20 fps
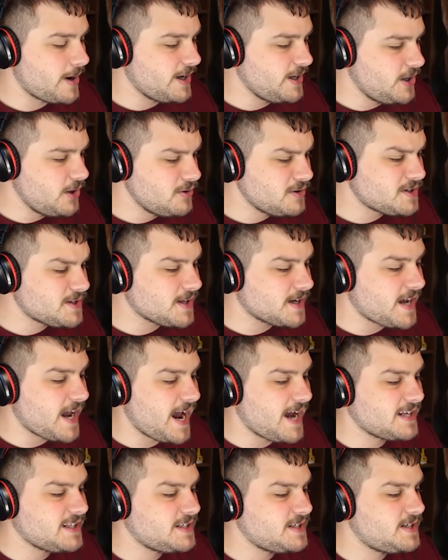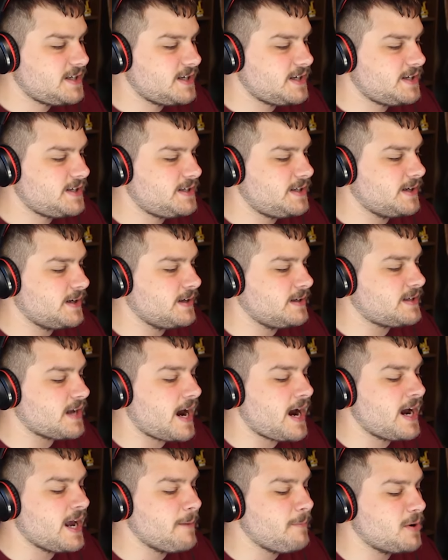I used the cactuses to
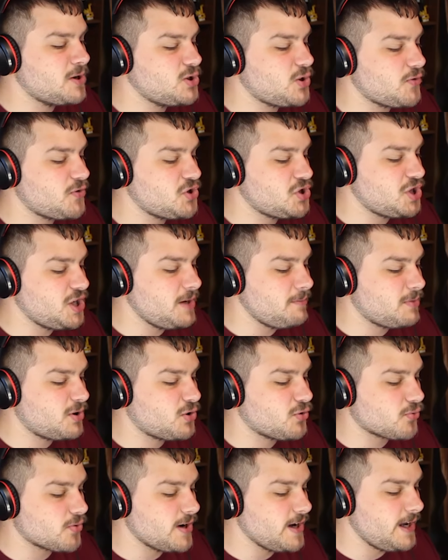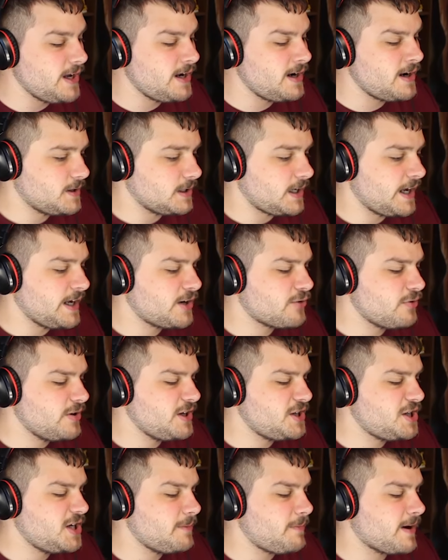dye a bunch of sheep green. The light
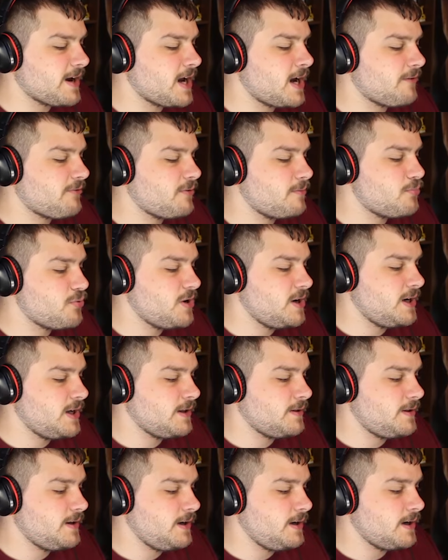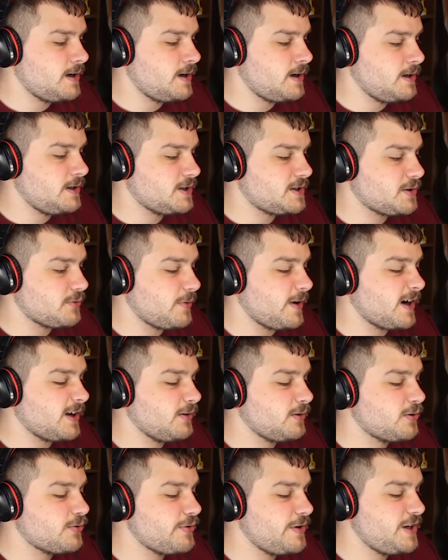green sheep I got from breeding the just the
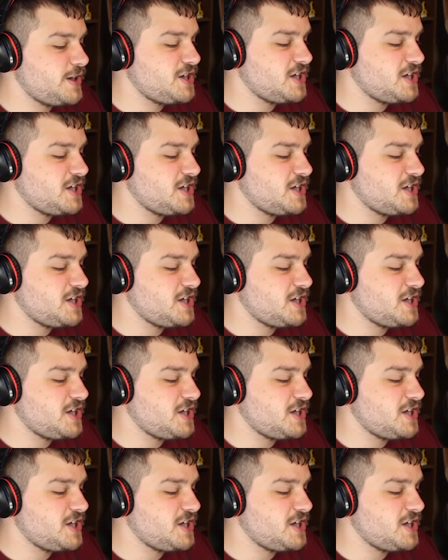regular green